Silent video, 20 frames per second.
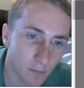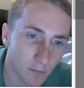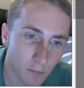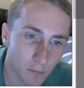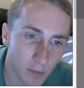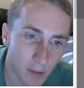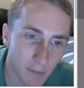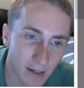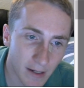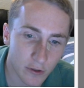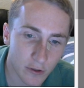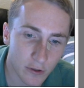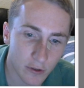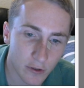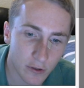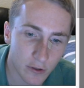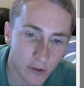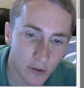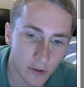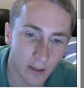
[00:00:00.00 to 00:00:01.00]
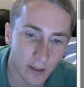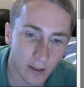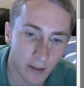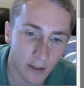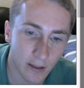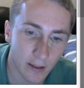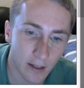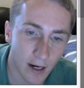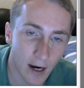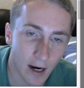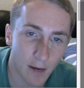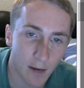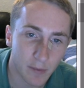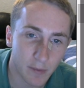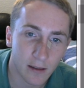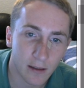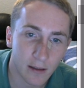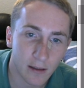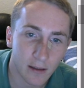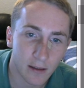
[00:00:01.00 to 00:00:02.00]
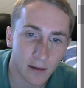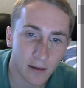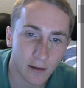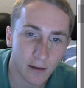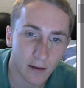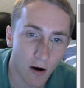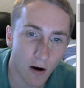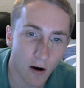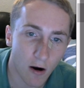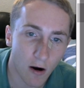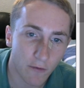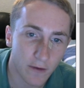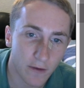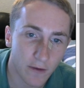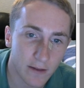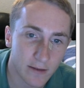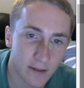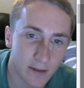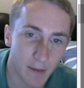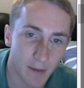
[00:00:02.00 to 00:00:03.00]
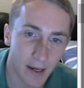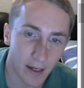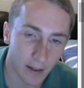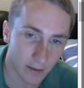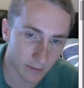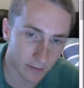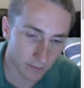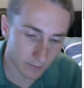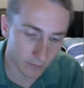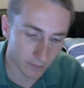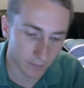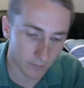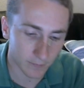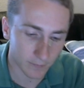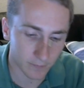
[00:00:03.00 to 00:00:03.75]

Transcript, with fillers: But basically, we're just going to copy all these commands.